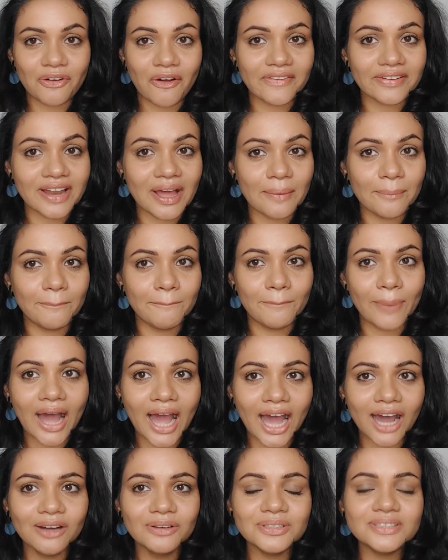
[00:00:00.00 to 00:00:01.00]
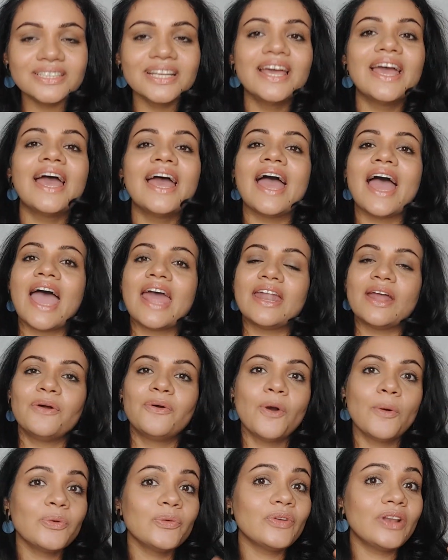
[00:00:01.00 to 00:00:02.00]
talked about, and I
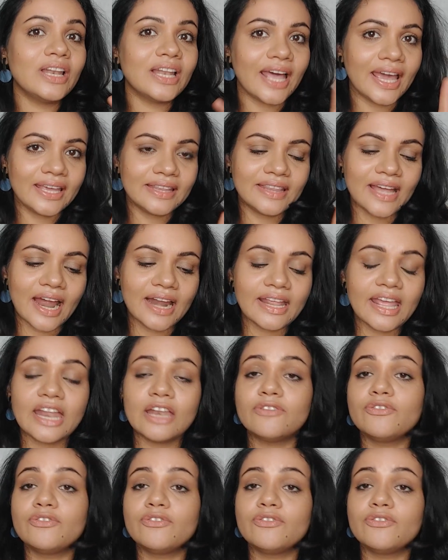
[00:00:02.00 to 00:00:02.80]
hope you will like that.